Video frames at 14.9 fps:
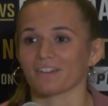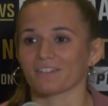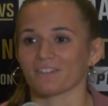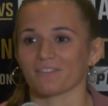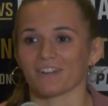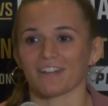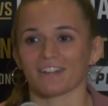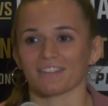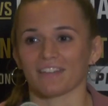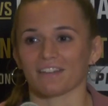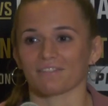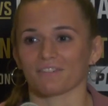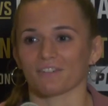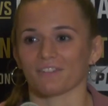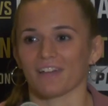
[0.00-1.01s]
So I'm kind of
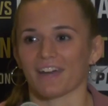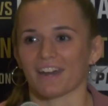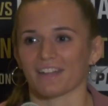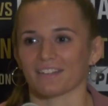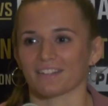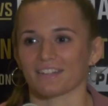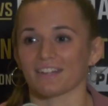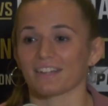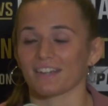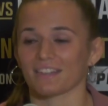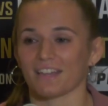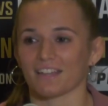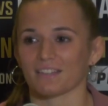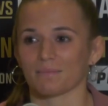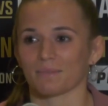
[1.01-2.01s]
thankful that I didn't get
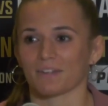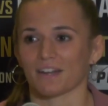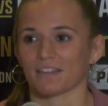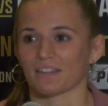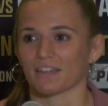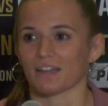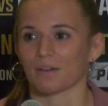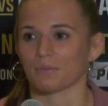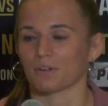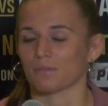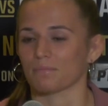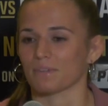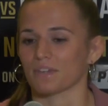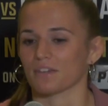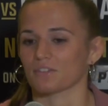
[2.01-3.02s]
that split. I think I
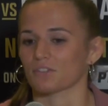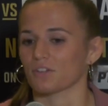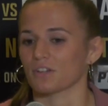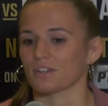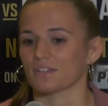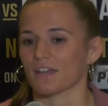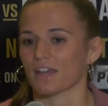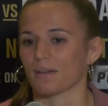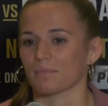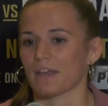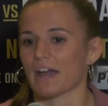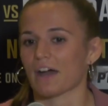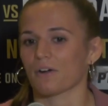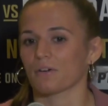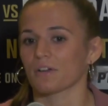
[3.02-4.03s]
wouldn't be as good as I am
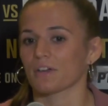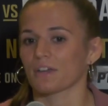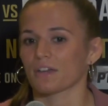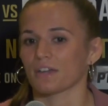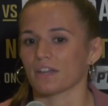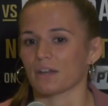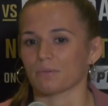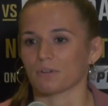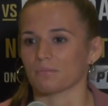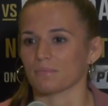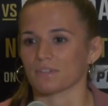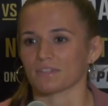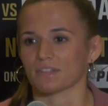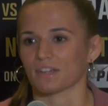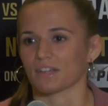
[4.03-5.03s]
now, and I wouldn't be
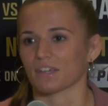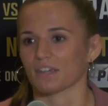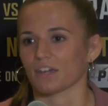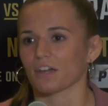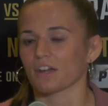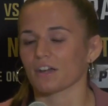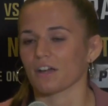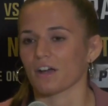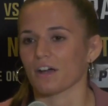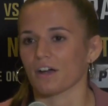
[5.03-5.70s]
sitting here.